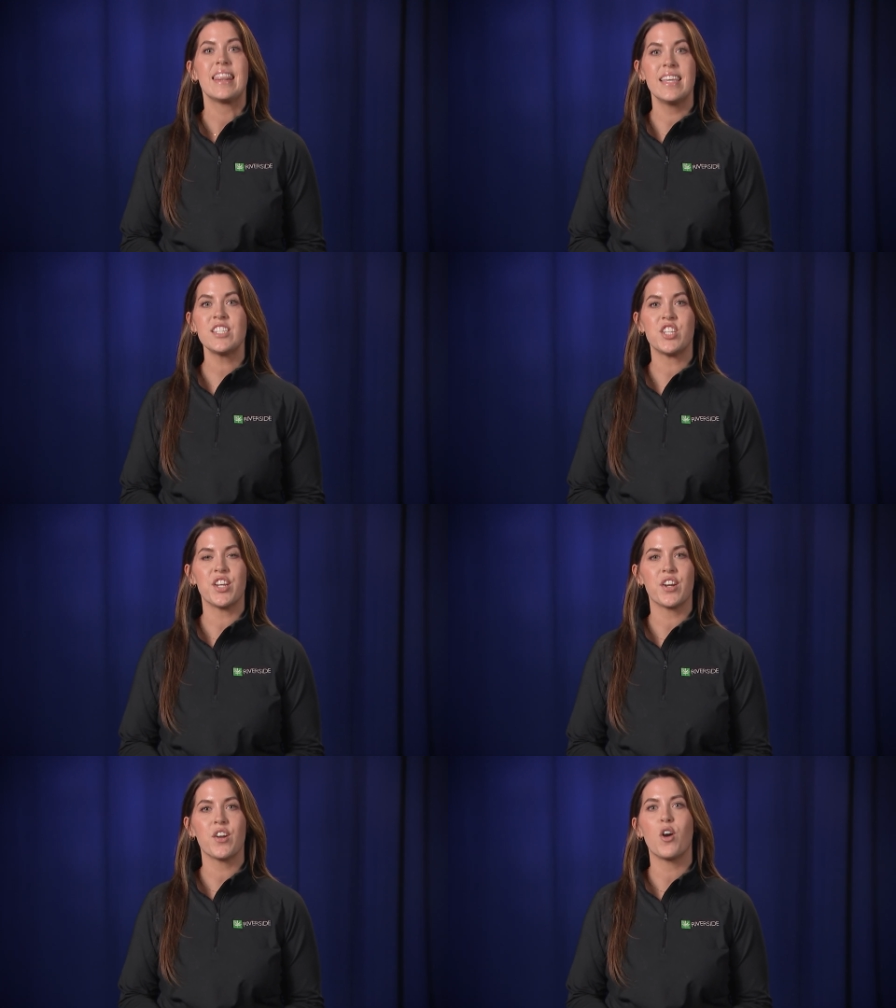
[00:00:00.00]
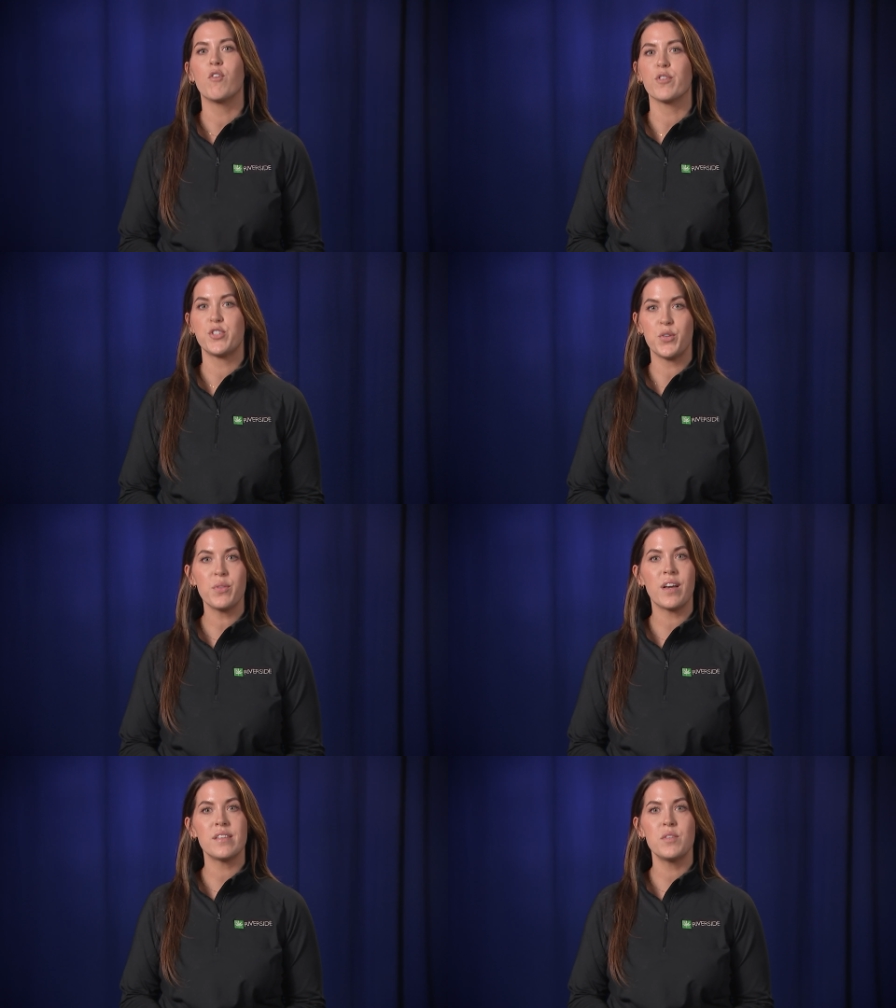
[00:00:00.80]
This year, over
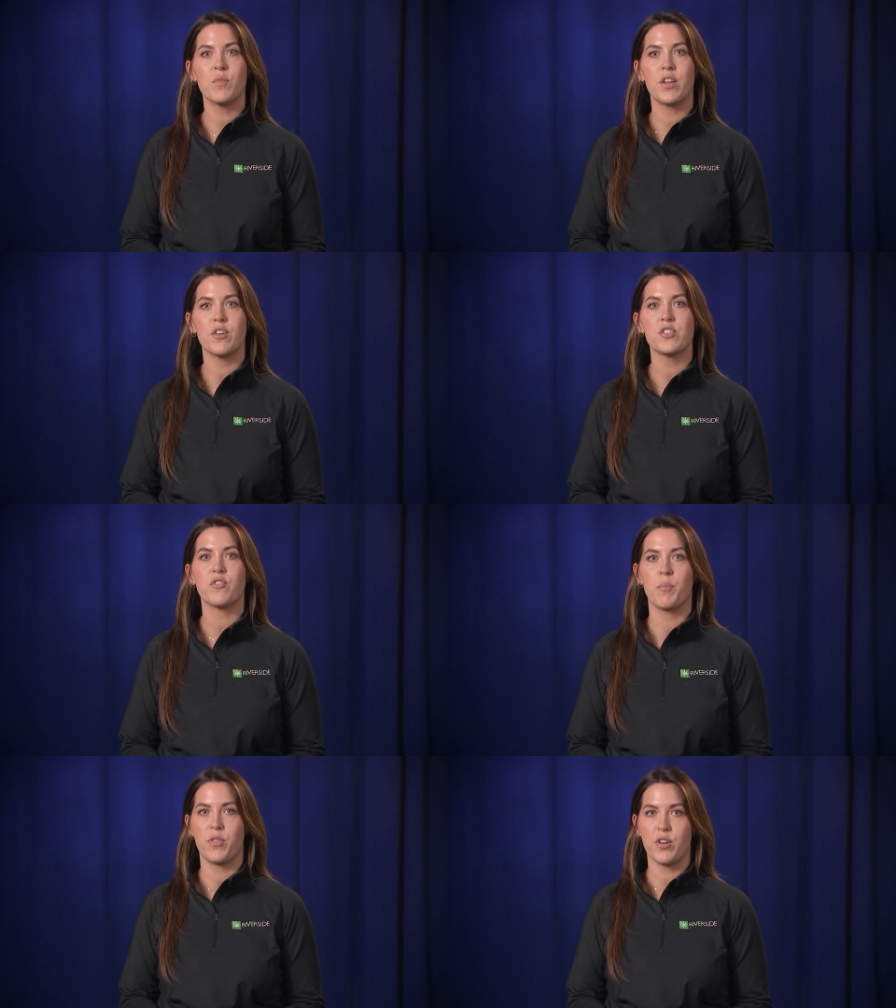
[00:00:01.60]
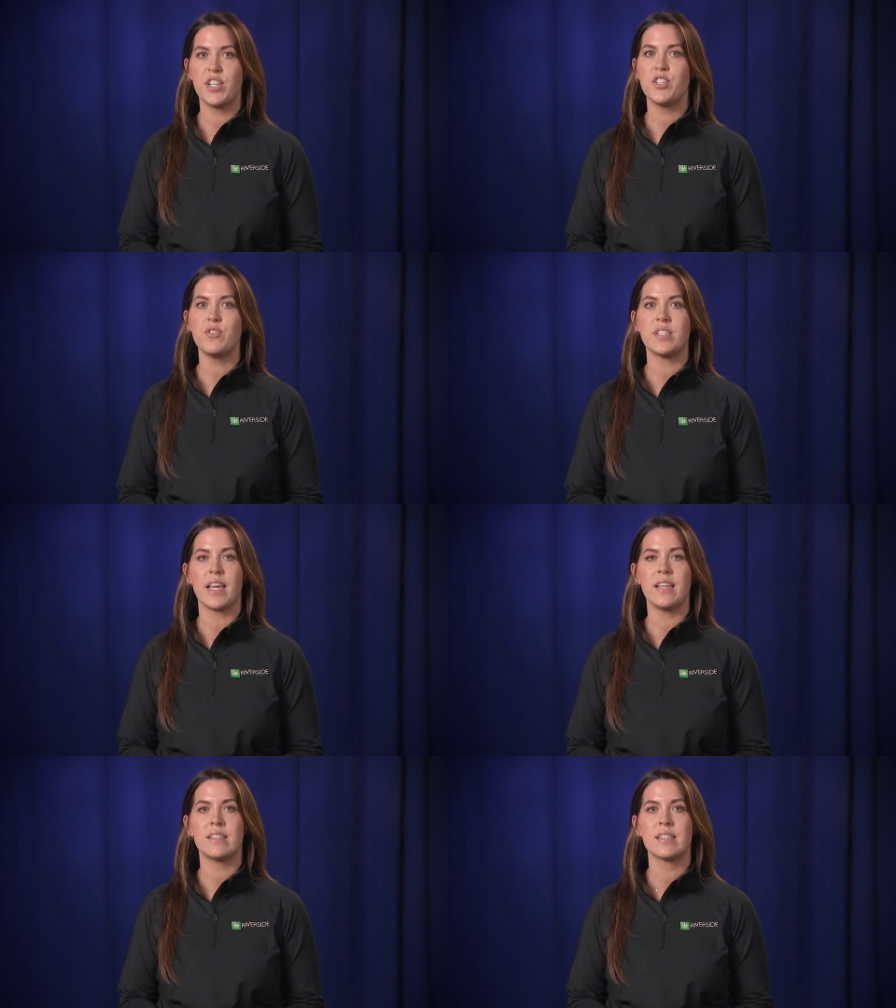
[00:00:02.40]
2,000 runners from 32
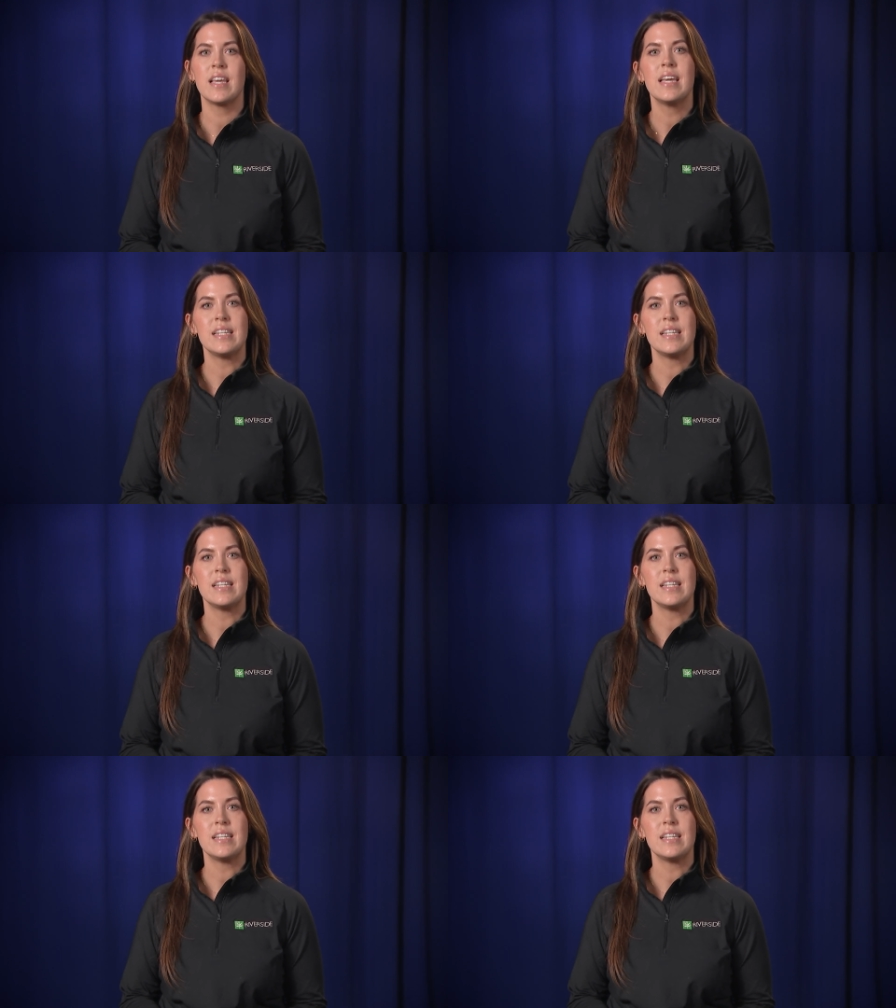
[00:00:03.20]
states,